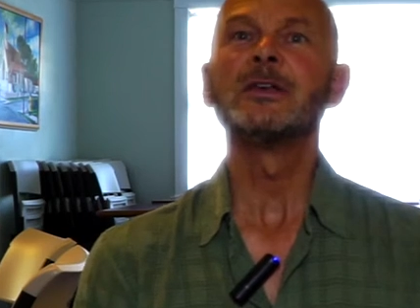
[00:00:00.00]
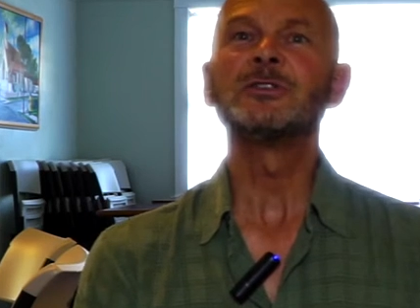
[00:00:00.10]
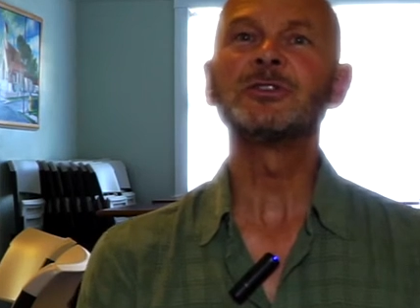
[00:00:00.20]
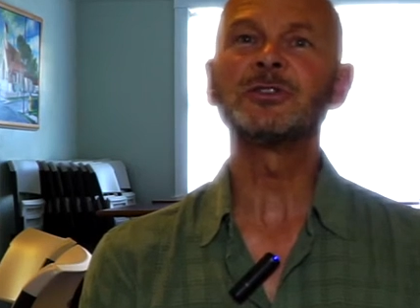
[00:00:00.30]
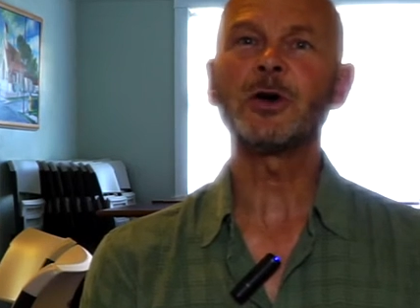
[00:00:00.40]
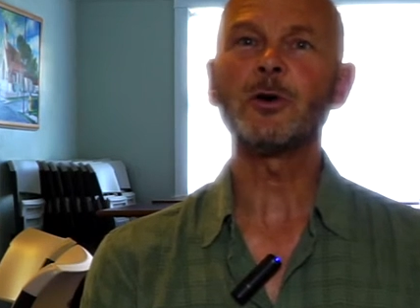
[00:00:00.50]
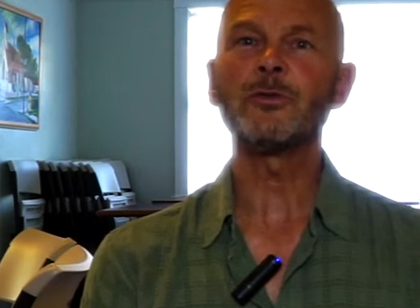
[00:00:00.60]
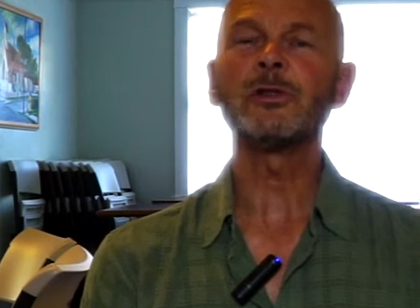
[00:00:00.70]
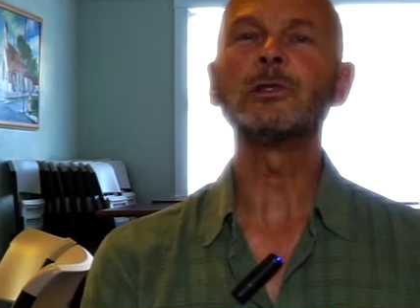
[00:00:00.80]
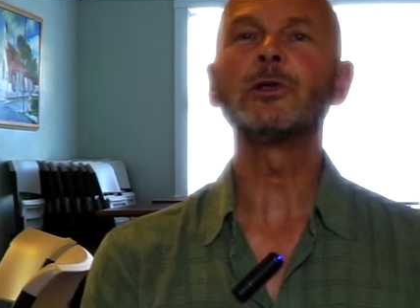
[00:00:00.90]

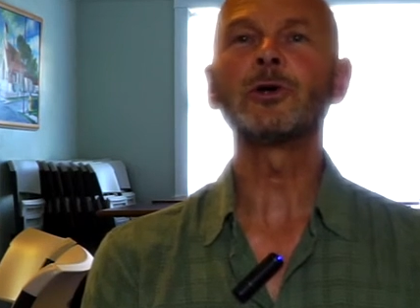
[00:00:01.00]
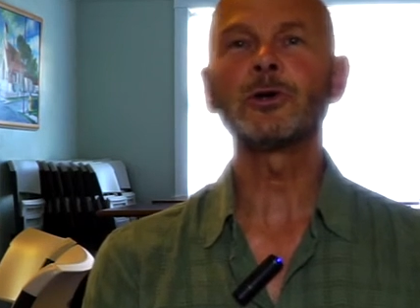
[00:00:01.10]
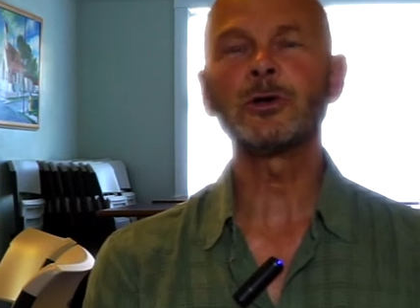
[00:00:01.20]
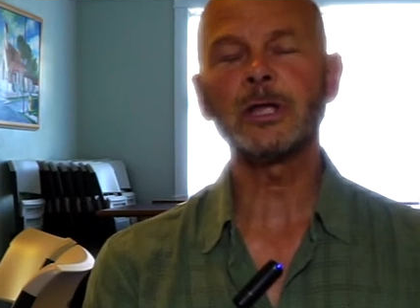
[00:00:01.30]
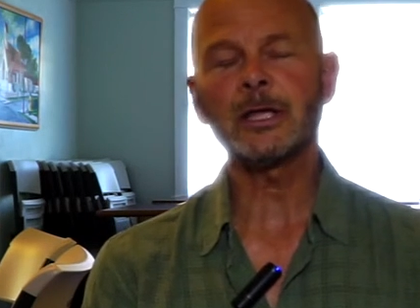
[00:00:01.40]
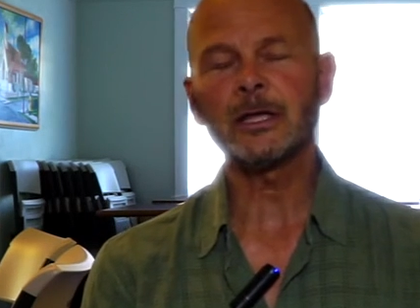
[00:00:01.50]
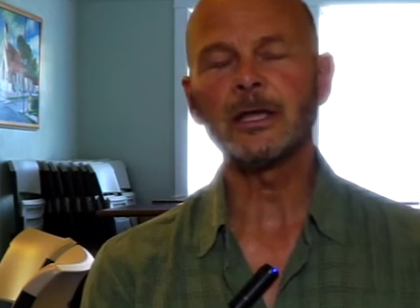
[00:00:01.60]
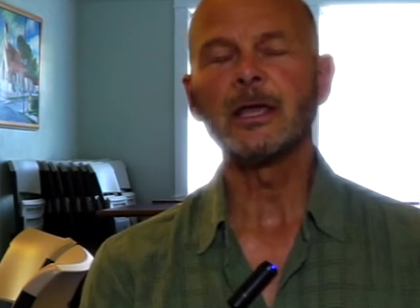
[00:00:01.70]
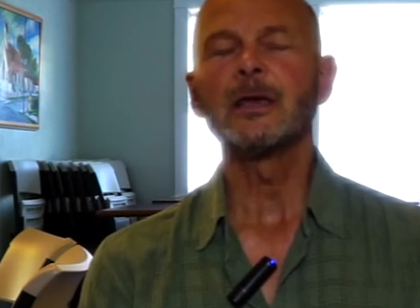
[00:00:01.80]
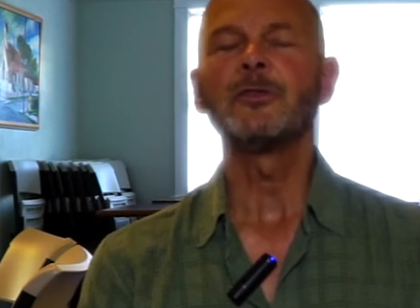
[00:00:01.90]
So the
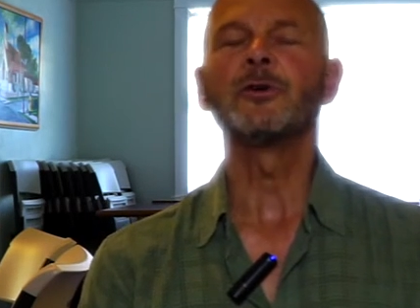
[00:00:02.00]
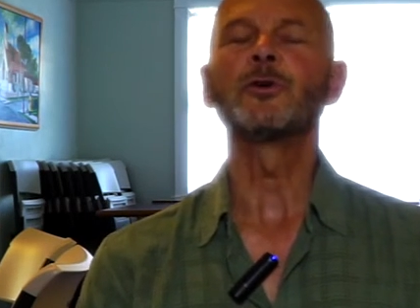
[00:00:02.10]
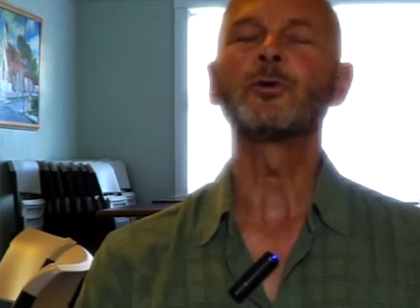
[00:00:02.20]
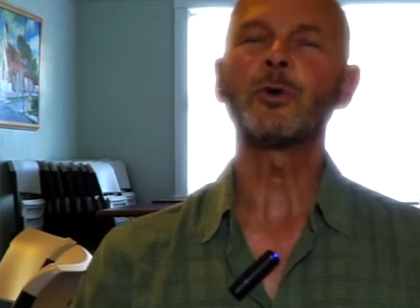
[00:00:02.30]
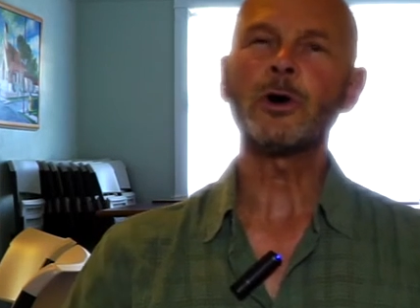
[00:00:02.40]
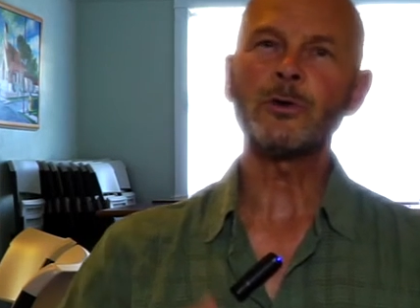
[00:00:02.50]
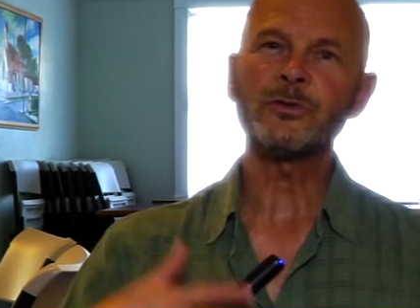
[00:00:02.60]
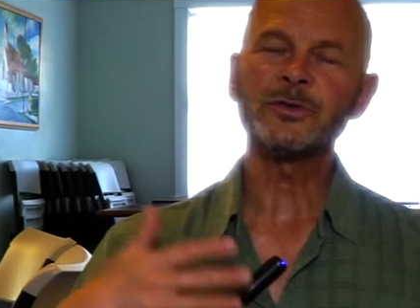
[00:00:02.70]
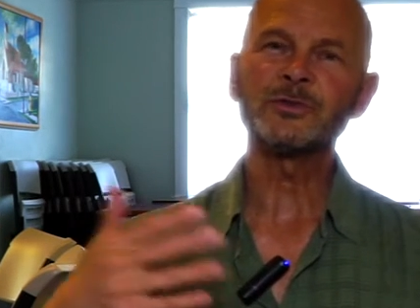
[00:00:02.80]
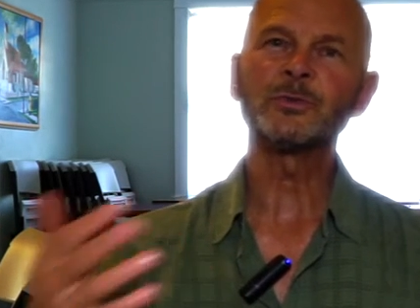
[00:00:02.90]
learning, the
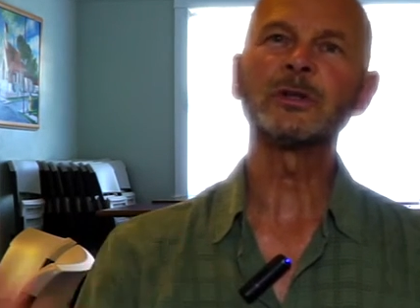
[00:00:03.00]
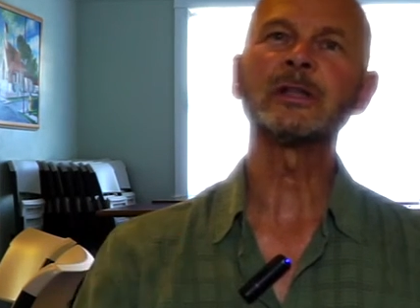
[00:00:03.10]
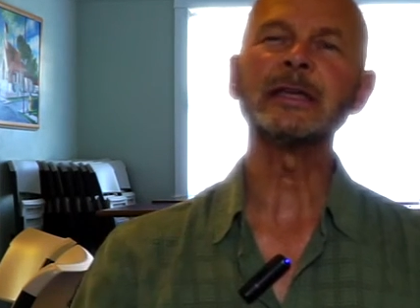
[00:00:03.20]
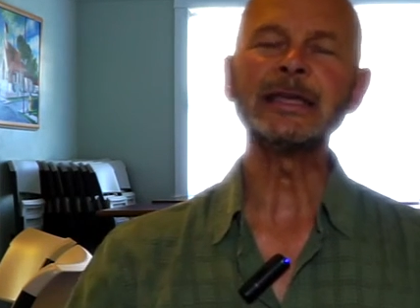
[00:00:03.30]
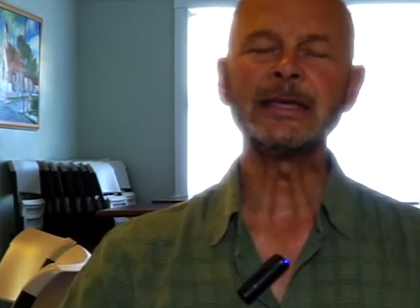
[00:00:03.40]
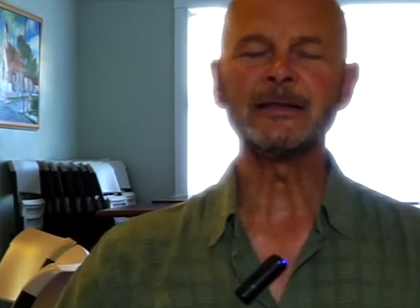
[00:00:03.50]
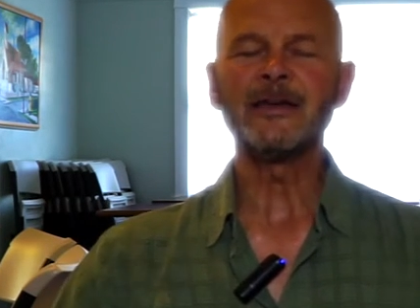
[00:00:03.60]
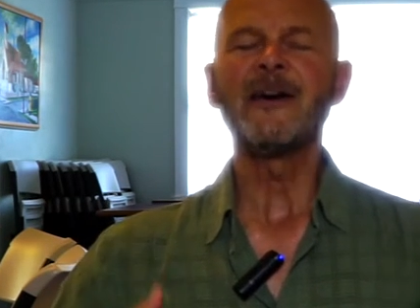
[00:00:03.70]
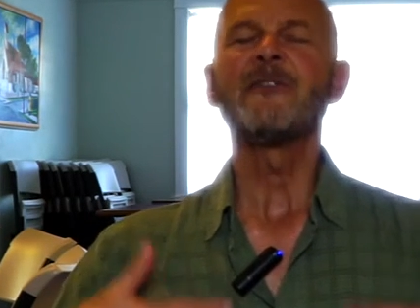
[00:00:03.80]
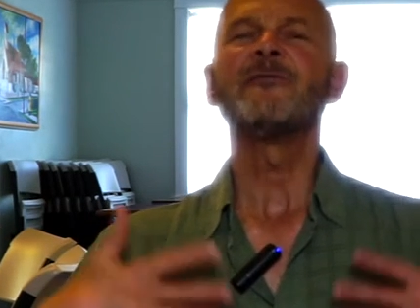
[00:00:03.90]
growth is really in
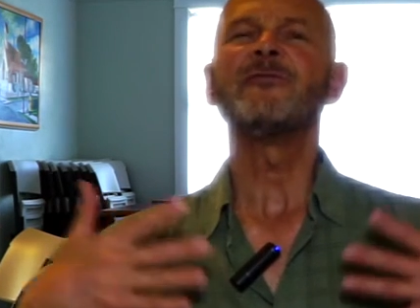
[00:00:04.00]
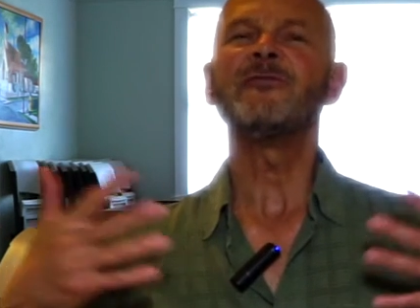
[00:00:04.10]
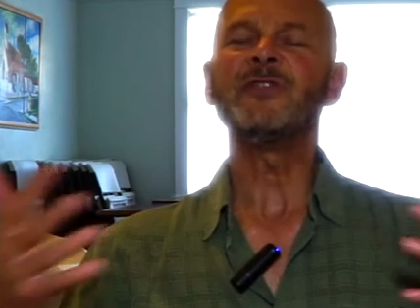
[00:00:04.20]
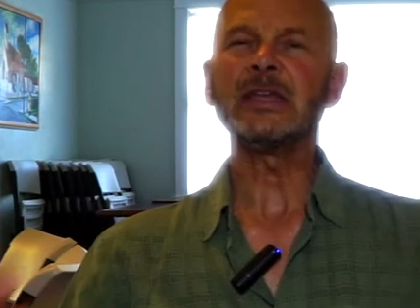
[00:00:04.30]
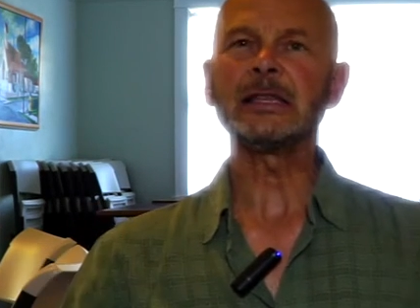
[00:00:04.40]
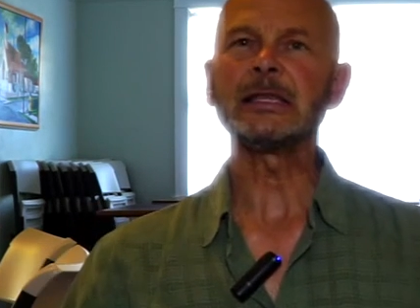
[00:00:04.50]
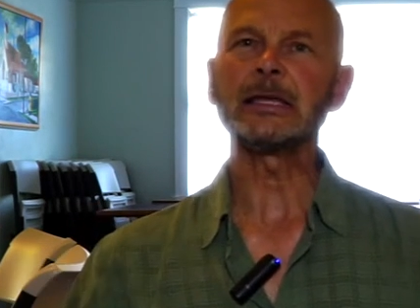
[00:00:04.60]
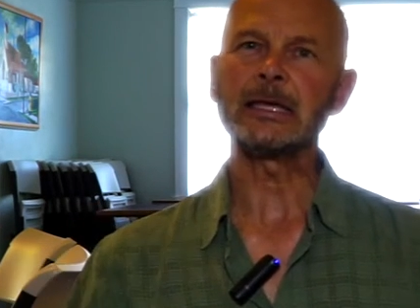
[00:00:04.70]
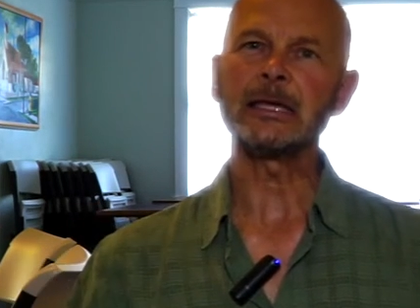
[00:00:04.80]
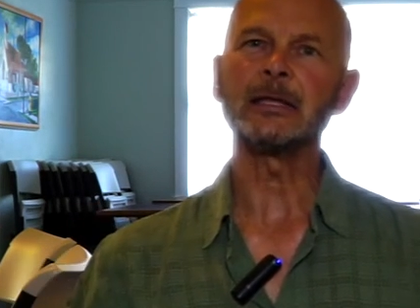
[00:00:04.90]

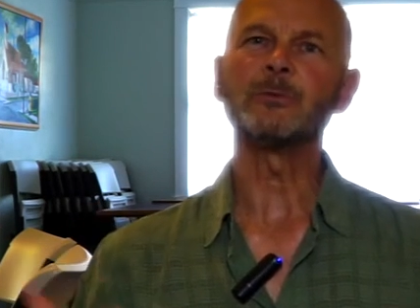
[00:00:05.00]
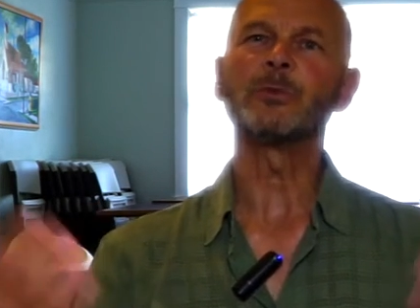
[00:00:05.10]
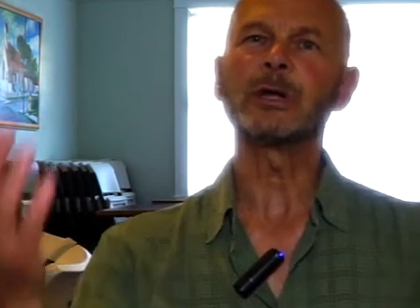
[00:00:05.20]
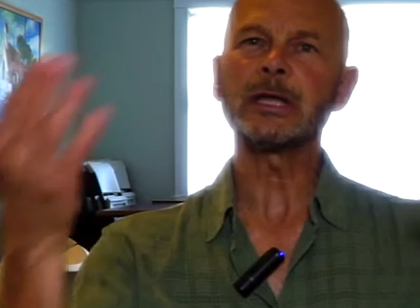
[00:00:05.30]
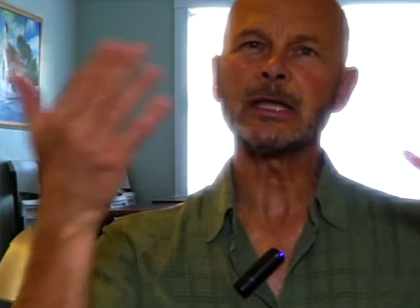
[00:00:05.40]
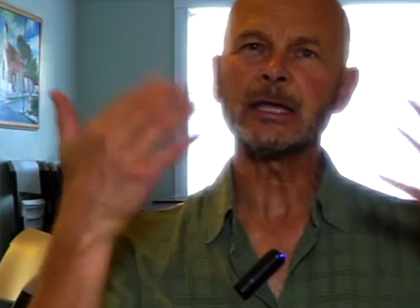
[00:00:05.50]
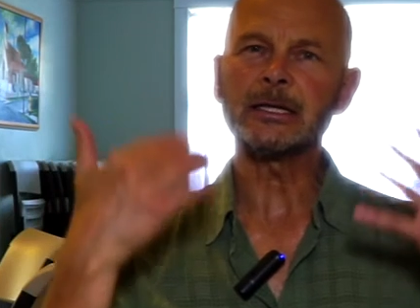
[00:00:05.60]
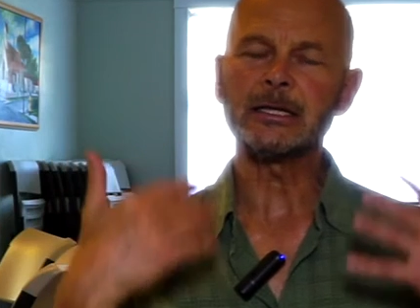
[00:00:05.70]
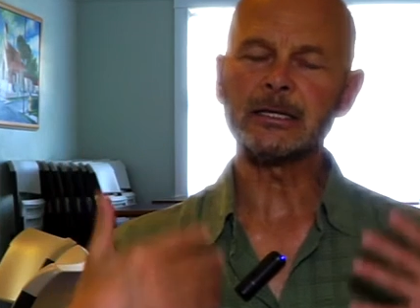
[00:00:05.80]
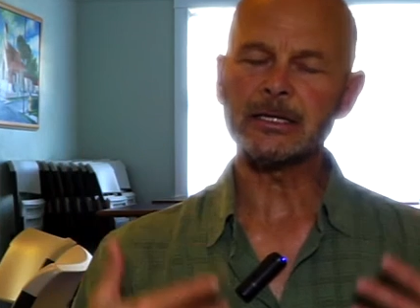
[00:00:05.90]
feeling it and bringing it,